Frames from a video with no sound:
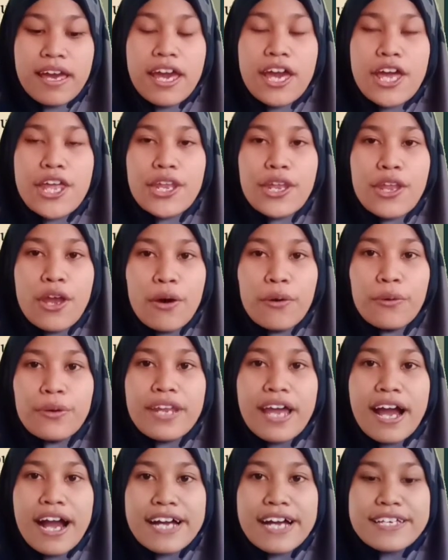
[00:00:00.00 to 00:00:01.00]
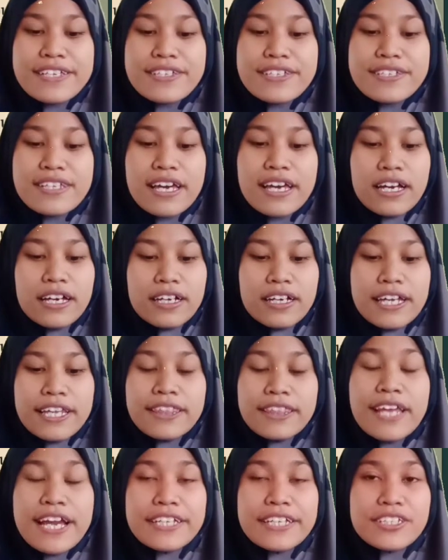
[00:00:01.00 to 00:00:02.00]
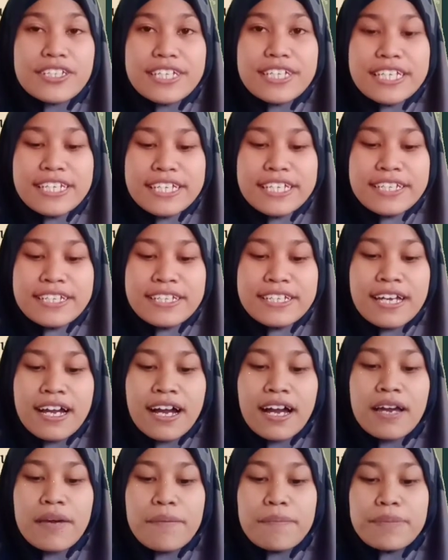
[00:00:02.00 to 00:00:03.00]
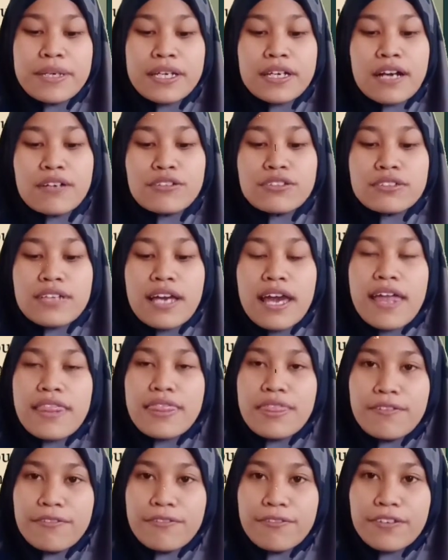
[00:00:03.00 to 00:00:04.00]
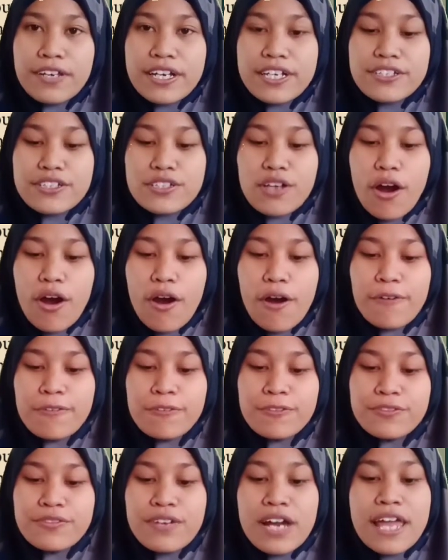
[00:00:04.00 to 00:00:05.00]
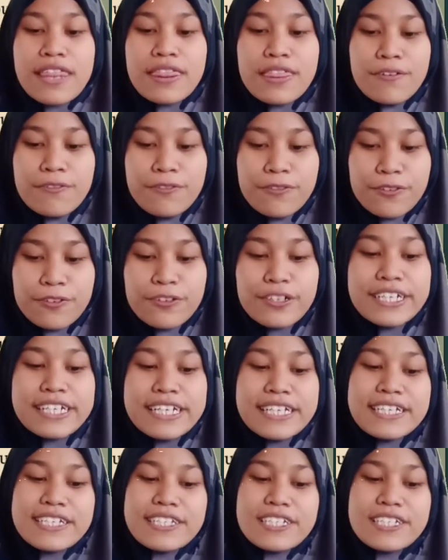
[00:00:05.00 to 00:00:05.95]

known as dates in India because the flesh of the fruit is